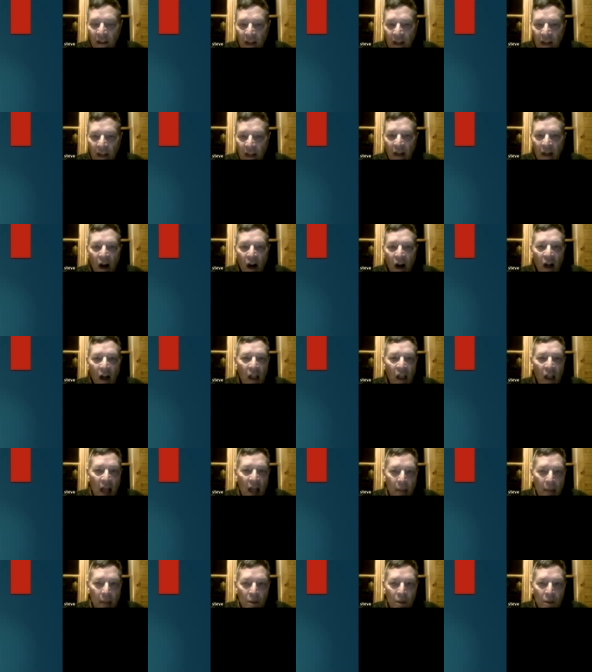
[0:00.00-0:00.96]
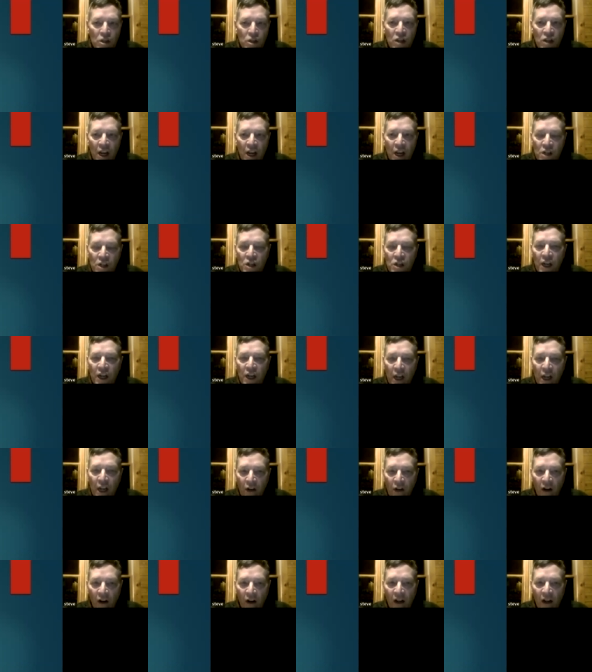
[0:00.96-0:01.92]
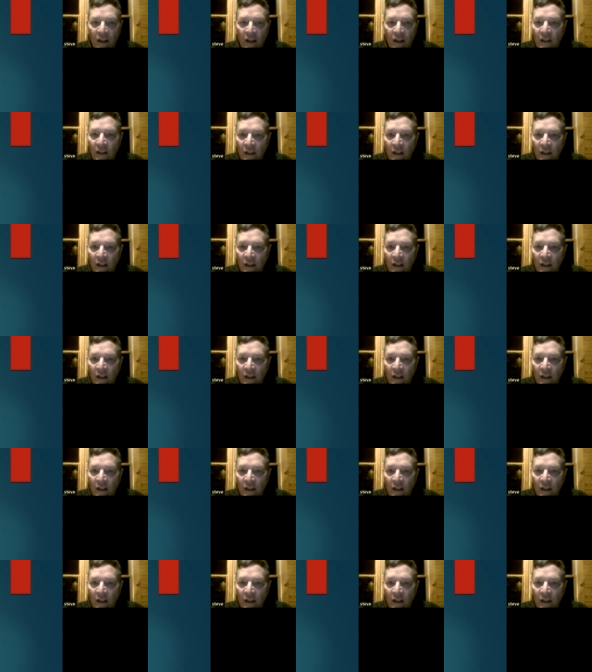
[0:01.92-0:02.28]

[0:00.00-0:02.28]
in our climate change era